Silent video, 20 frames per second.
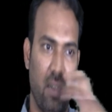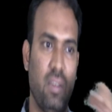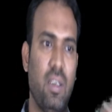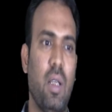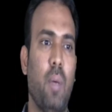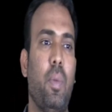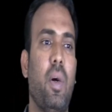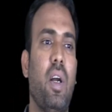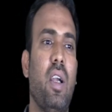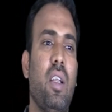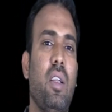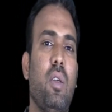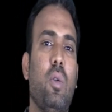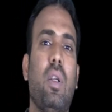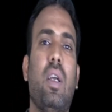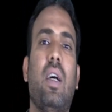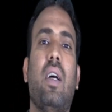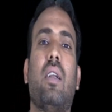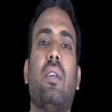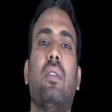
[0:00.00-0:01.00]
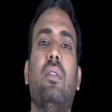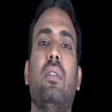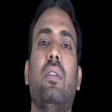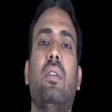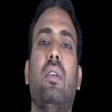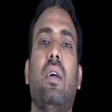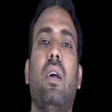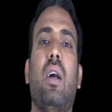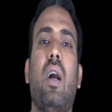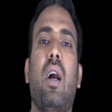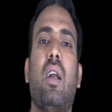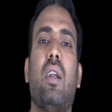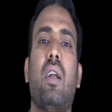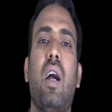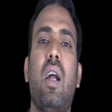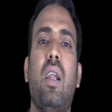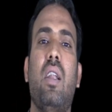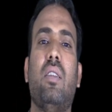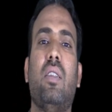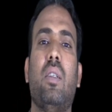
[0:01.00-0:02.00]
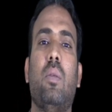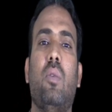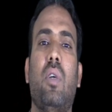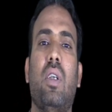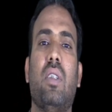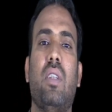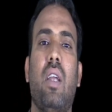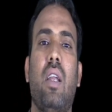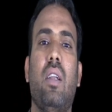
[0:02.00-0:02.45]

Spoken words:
the particular organism was